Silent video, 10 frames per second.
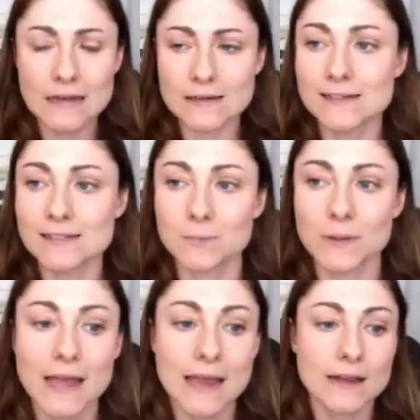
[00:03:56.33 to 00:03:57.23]

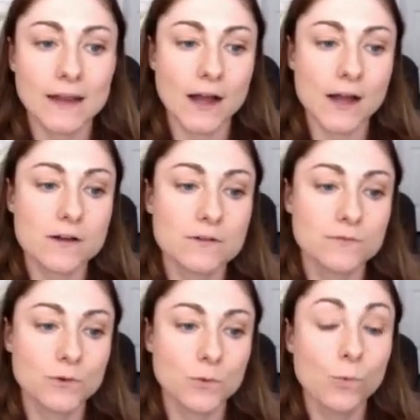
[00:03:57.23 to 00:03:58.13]
display of
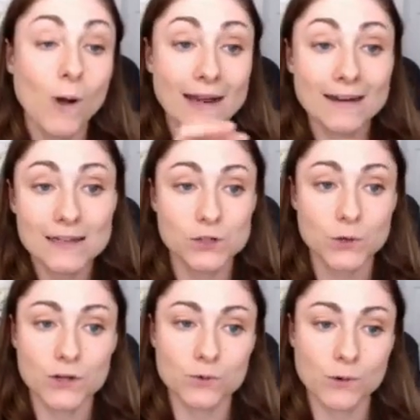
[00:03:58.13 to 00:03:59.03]
when kids are
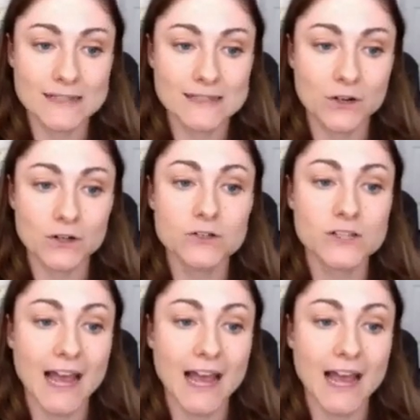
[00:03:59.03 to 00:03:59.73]
going to what centers.